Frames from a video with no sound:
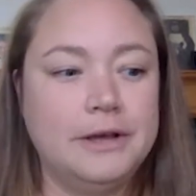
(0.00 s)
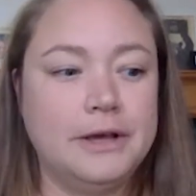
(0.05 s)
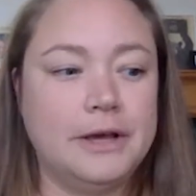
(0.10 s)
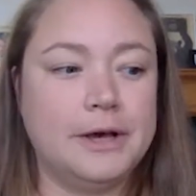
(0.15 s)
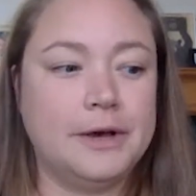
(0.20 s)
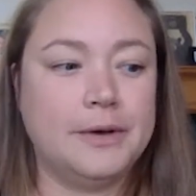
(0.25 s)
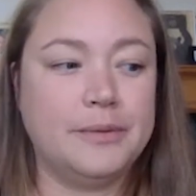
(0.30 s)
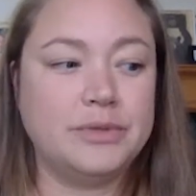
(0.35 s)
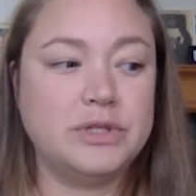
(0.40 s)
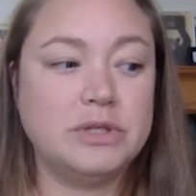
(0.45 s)

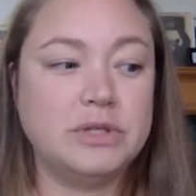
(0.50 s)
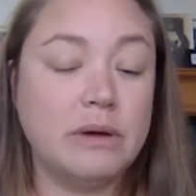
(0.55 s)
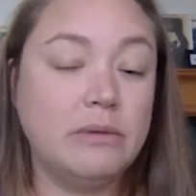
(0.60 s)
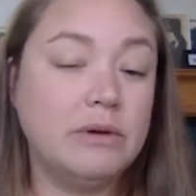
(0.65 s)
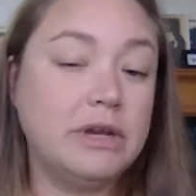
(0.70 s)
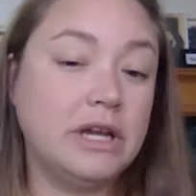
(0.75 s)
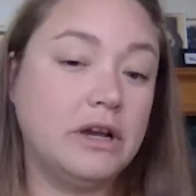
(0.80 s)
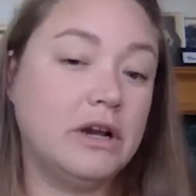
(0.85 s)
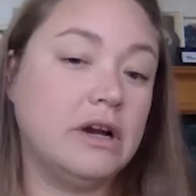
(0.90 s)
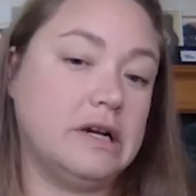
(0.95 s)
Um, so I
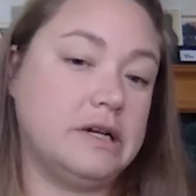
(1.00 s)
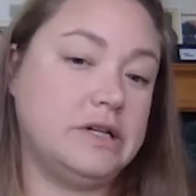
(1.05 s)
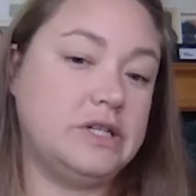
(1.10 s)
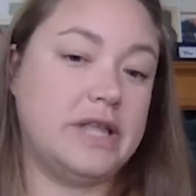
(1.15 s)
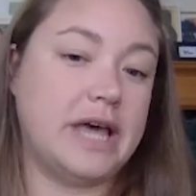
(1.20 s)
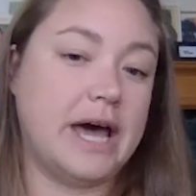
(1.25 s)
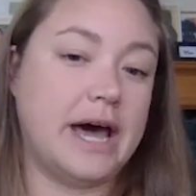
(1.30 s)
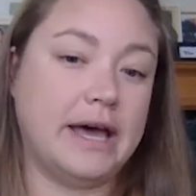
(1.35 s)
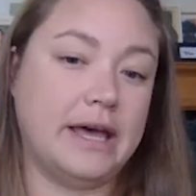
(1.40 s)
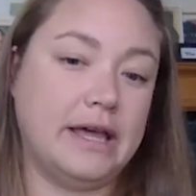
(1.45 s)
would encourage
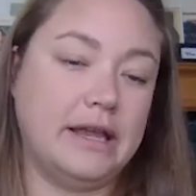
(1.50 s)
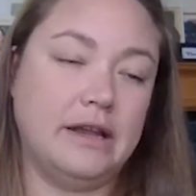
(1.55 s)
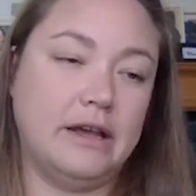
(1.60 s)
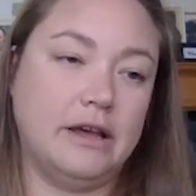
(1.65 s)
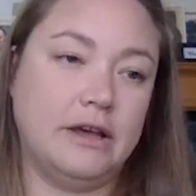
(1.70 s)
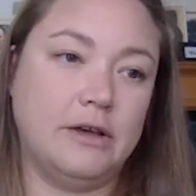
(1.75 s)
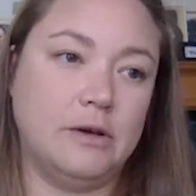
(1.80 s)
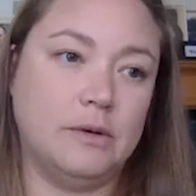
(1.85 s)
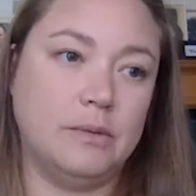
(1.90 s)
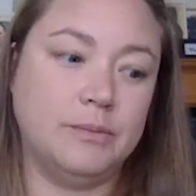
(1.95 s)
that.
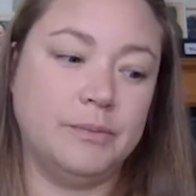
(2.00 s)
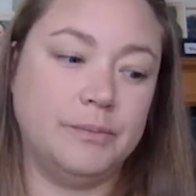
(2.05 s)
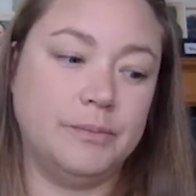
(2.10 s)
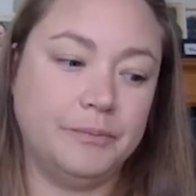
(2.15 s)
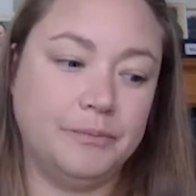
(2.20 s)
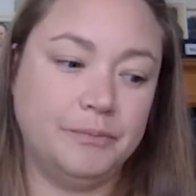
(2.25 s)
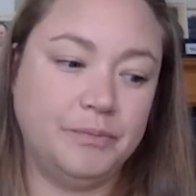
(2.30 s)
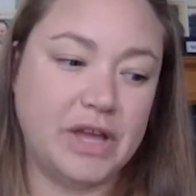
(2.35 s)
Um,